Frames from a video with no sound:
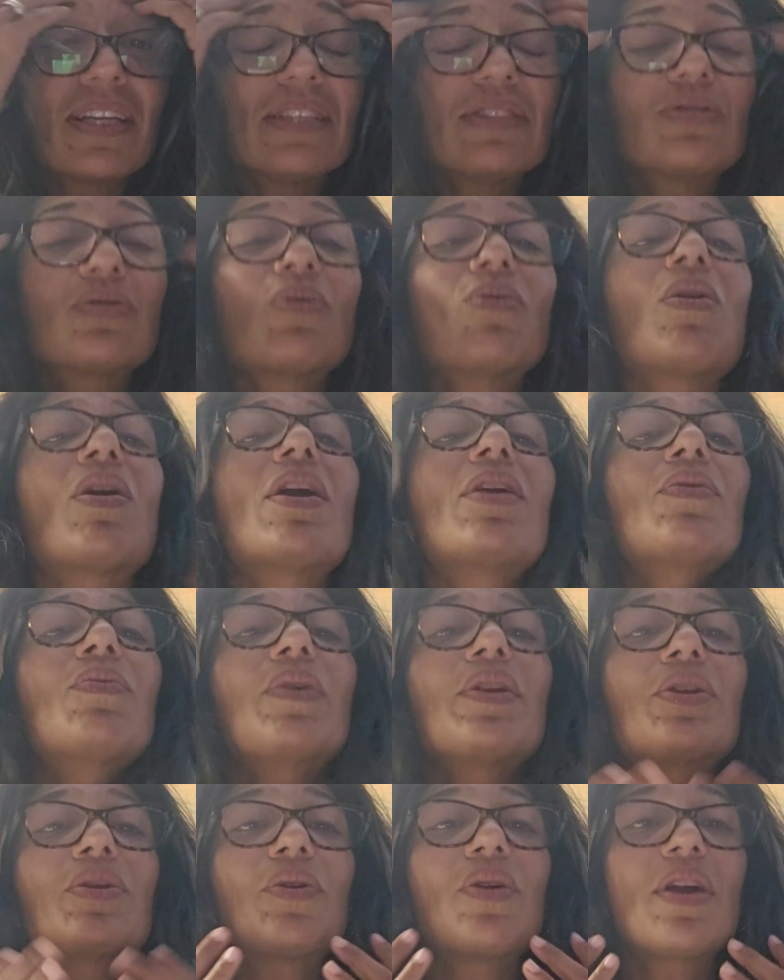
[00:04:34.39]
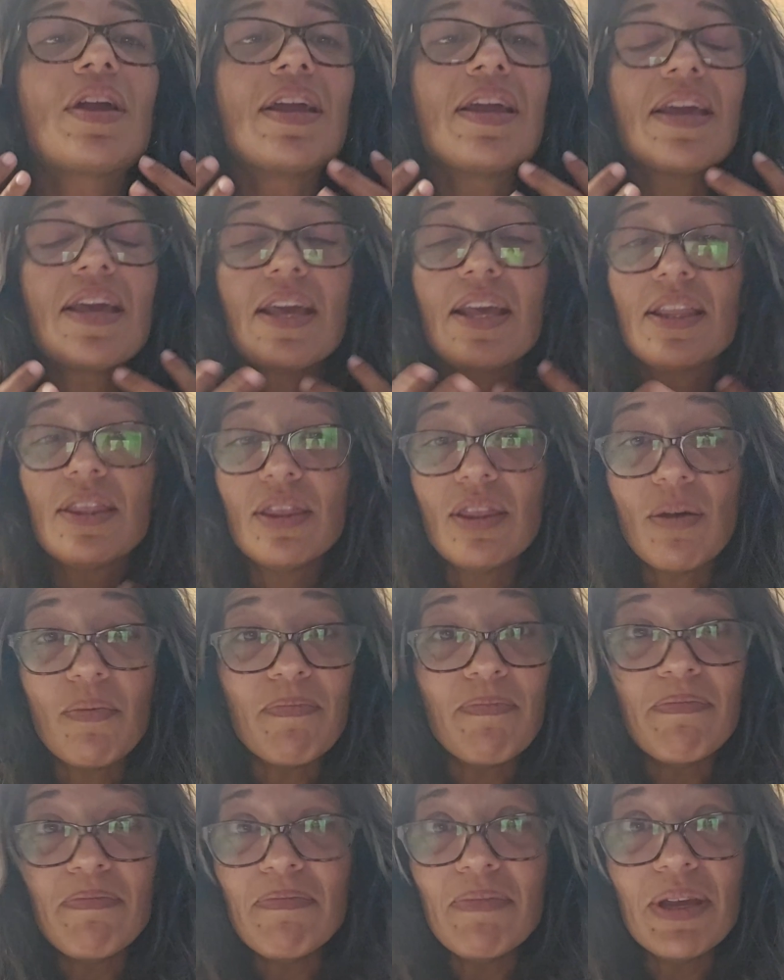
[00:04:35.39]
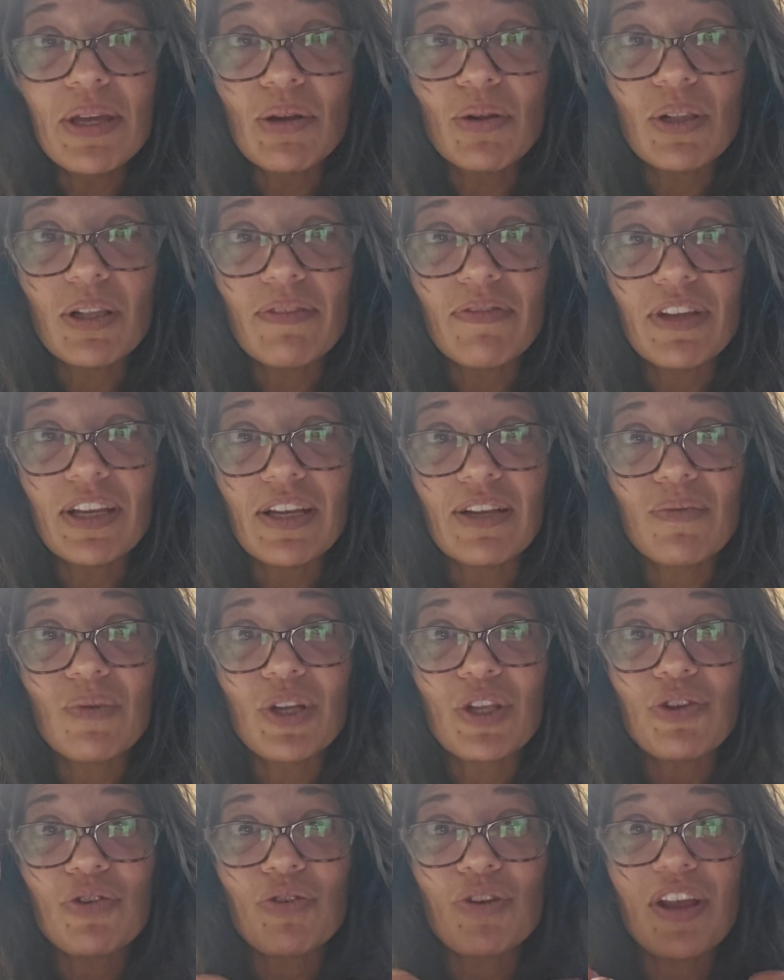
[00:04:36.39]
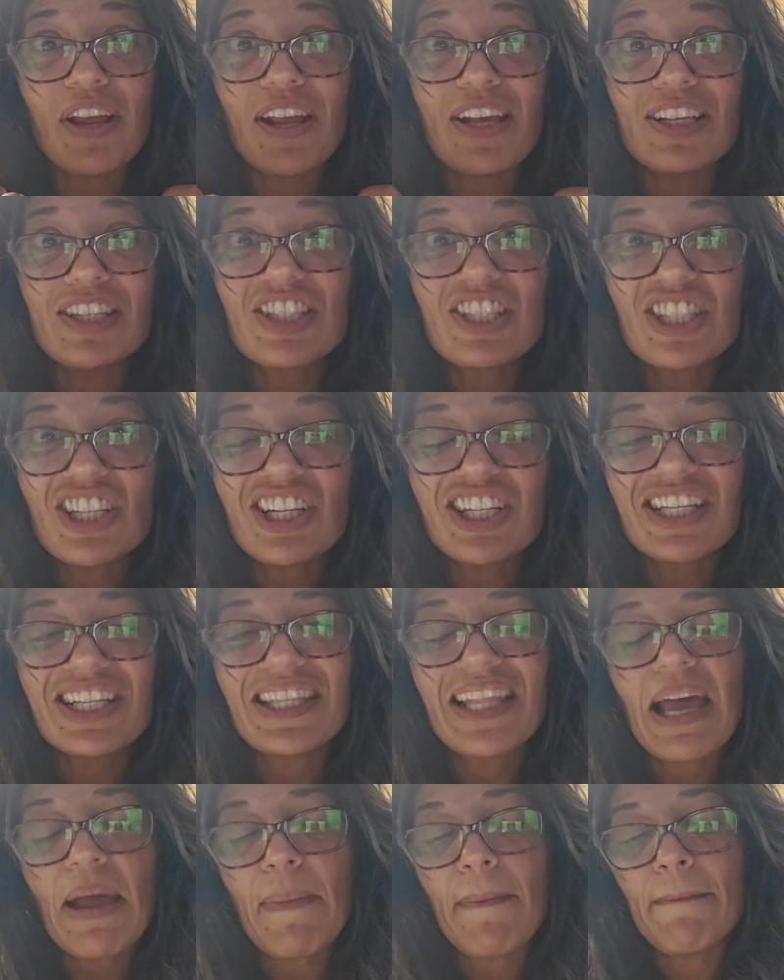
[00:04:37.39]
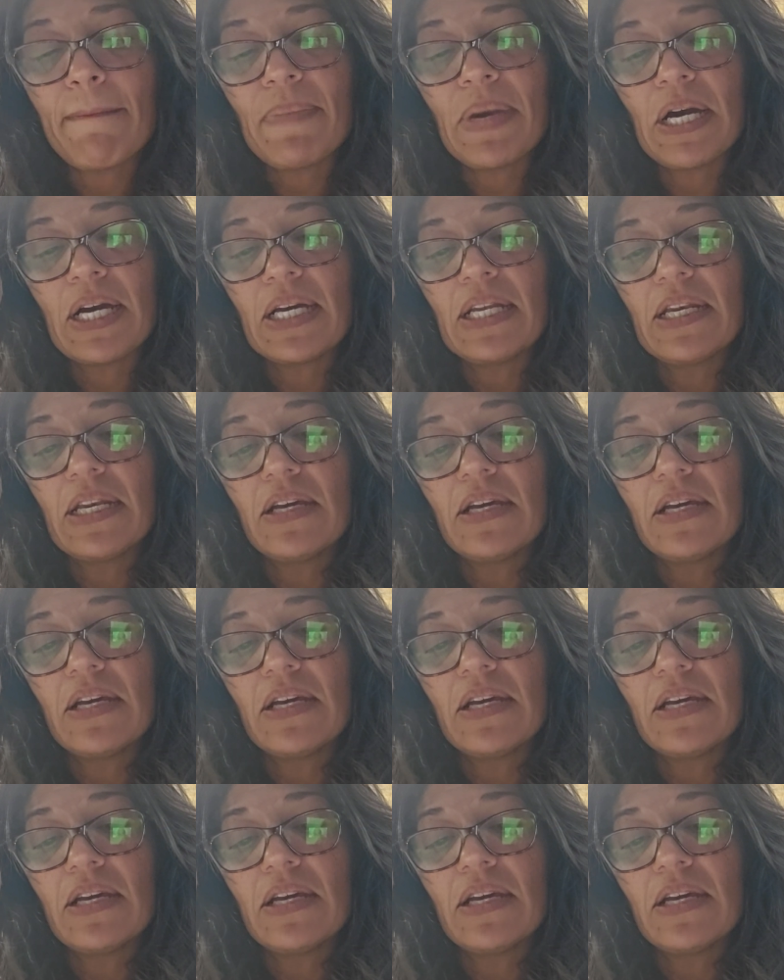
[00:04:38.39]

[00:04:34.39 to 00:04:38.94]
It's so hard when you're in the middle of it, when you're stuck in that mud.